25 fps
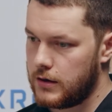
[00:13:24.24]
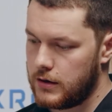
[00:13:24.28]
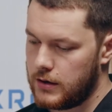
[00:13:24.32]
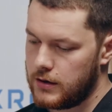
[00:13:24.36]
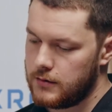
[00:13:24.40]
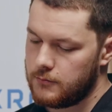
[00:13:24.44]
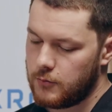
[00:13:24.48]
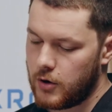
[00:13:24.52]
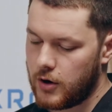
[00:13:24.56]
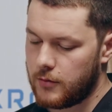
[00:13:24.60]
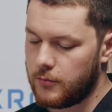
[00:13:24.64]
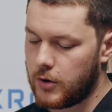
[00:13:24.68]

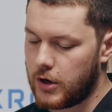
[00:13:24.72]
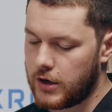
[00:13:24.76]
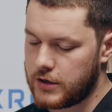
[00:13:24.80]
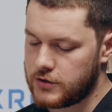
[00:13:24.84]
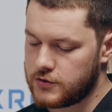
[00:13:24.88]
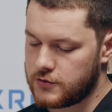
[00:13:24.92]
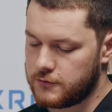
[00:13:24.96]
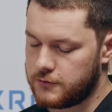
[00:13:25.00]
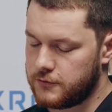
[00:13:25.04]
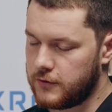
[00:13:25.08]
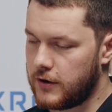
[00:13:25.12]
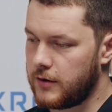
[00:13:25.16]
in my
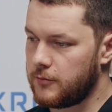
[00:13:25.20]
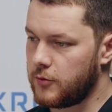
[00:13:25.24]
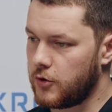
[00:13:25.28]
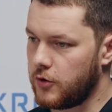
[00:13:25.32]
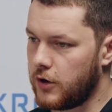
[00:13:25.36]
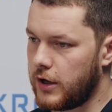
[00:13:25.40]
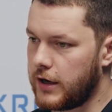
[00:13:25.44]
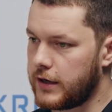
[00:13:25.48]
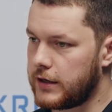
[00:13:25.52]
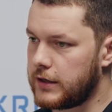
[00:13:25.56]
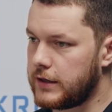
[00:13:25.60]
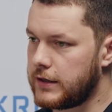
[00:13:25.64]
mind, you're far more
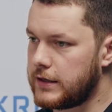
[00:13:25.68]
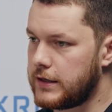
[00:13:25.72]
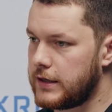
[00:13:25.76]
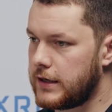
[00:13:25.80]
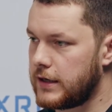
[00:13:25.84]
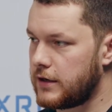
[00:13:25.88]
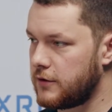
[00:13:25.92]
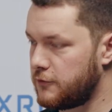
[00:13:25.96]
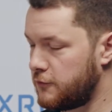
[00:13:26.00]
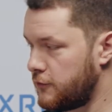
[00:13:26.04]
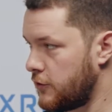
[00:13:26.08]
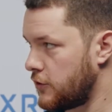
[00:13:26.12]
likely to
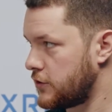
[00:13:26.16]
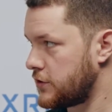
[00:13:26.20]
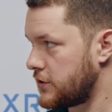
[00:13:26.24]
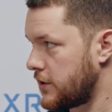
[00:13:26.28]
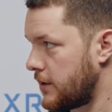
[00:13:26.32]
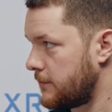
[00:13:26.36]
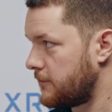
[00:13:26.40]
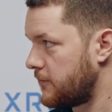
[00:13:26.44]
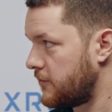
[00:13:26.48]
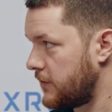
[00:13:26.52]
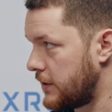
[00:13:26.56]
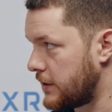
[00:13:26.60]
get a
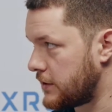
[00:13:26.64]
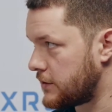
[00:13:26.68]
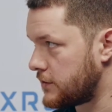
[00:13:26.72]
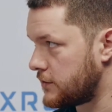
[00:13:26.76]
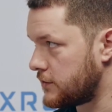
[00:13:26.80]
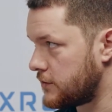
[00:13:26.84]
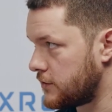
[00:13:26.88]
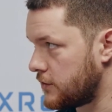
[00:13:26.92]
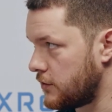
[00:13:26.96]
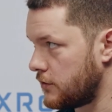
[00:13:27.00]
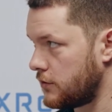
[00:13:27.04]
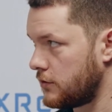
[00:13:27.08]
first-time fix.
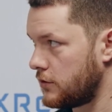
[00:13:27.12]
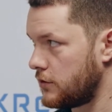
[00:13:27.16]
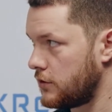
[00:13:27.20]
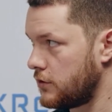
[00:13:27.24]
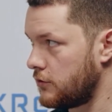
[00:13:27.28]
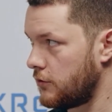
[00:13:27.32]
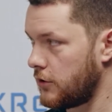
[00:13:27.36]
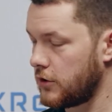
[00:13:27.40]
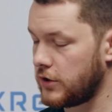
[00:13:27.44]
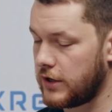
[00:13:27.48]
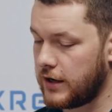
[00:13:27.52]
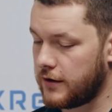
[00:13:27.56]
So
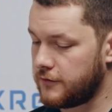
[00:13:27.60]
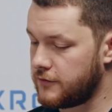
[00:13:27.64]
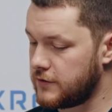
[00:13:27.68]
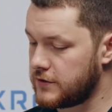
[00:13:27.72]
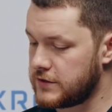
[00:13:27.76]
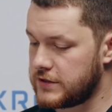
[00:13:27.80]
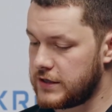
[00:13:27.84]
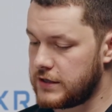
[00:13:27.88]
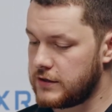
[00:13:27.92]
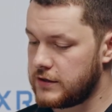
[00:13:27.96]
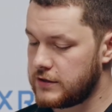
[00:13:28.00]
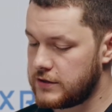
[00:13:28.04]
you only have to
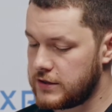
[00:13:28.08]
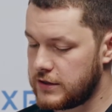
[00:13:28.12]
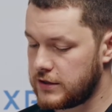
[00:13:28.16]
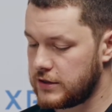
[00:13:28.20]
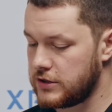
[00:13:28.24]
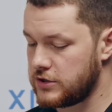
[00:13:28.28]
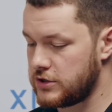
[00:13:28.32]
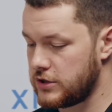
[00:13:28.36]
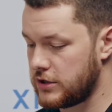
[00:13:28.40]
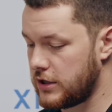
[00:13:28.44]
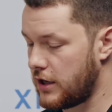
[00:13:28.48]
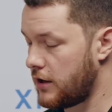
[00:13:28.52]
send the
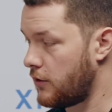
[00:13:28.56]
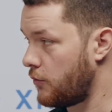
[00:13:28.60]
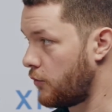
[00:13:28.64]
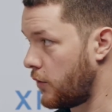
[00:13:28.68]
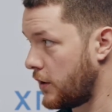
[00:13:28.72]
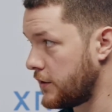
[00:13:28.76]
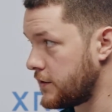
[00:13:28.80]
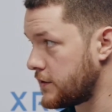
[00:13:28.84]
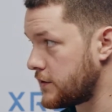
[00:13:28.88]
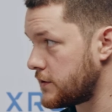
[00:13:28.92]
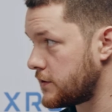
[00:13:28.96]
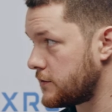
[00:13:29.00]
technician out
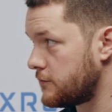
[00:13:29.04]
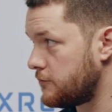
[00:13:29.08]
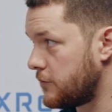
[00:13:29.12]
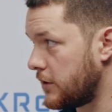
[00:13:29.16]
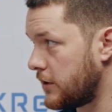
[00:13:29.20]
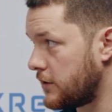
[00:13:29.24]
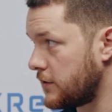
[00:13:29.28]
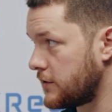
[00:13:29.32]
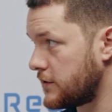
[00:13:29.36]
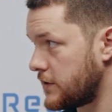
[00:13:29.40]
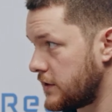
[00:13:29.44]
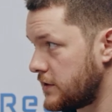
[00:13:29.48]
once
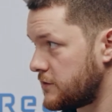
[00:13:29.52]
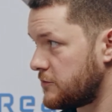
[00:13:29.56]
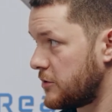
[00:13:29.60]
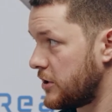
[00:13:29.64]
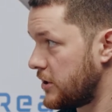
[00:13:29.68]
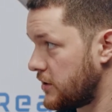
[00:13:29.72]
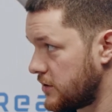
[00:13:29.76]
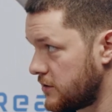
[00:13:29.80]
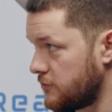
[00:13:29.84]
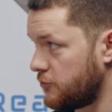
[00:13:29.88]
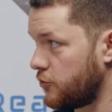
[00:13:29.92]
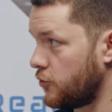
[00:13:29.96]
because he's
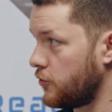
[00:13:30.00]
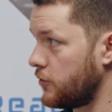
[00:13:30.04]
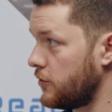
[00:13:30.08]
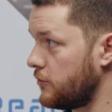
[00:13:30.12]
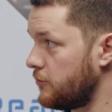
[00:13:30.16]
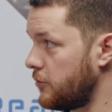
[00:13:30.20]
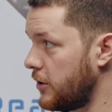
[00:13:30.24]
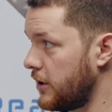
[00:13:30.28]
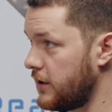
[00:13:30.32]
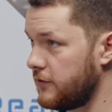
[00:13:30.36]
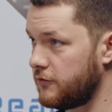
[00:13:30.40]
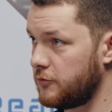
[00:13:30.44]
being
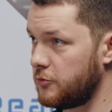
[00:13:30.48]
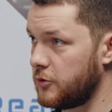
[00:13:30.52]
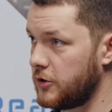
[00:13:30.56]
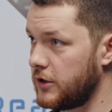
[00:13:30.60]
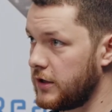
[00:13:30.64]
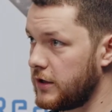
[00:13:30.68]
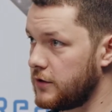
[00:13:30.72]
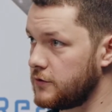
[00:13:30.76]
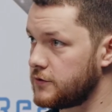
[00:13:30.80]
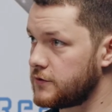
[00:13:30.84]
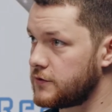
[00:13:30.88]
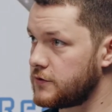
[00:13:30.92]
supported by
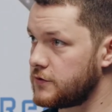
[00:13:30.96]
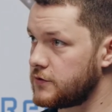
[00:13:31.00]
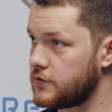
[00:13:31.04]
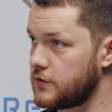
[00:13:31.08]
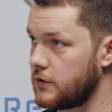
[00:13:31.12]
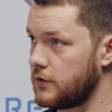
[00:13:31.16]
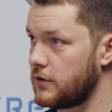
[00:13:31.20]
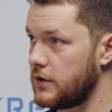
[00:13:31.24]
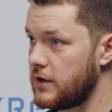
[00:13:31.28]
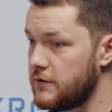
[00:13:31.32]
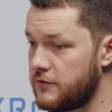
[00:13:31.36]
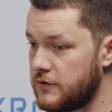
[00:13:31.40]
everybody else.
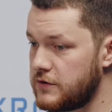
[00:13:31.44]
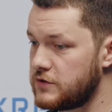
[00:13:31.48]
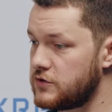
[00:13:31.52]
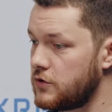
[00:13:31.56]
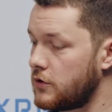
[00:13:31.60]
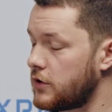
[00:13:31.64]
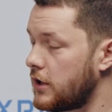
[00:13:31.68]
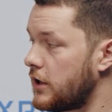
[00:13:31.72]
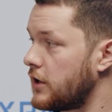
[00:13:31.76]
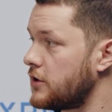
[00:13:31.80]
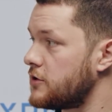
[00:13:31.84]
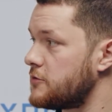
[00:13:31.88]
So if he's
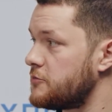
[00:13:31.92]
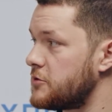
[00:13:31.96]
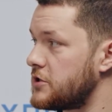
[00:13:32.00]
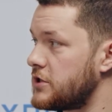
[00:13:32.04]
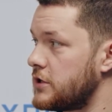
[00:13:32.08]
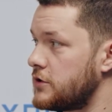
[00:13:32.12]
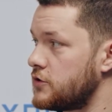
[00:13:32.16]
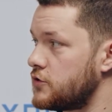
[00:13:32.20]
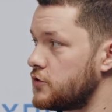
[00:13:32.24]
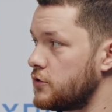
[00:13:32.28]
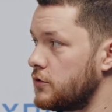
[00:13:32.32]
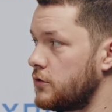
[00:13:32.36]
not
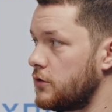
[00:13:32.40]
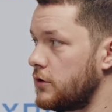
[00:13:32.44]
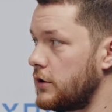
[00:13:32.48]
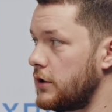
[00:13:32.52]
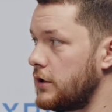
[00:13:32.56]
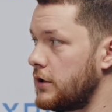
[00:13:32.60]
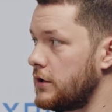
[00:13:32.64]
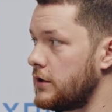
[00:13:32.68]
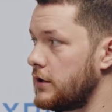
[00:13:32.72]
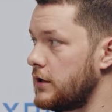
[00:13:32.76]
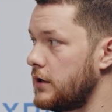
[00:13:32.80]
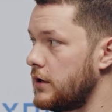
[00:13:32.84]
100% sure on
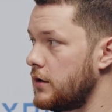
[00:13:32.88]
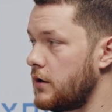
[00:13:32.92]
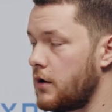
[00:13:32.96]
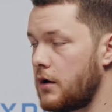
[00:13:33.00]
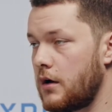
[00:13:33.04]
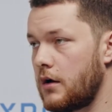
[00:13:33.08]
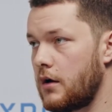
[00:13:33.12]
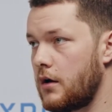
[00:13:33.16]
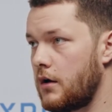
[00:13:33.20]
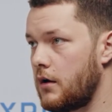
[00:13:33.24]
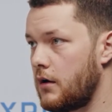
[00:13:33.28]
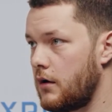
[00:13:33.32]
anything,
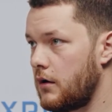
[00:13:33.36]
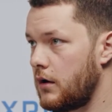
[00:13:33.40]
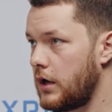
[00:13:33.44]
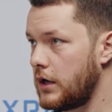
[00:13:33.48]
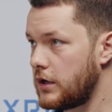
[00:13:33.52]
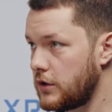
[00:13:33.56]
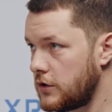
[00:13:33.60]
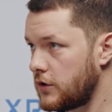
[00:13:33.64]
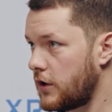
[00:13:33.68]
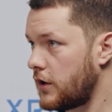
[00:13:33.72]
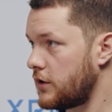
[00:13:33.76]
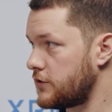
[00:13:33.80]

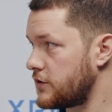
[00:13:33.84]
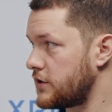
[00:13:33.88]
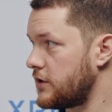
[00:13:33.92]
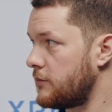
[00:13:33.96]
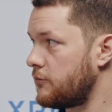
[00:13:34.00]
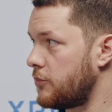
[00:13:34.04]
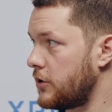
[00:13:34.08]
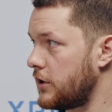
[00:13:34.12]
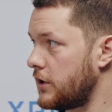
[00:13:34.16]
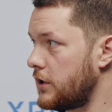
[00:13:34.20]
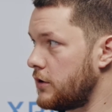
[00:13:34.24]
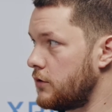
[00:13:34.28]
he can dial
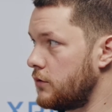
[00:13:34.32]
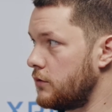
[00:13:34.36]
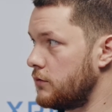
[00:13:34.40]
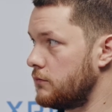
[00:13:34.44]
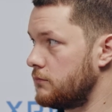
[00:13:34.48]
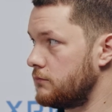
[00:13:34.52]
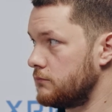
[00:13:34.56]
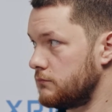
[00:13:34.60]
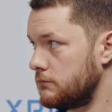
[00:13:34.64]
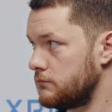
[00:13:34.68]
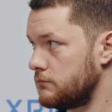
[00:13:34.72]
somebody who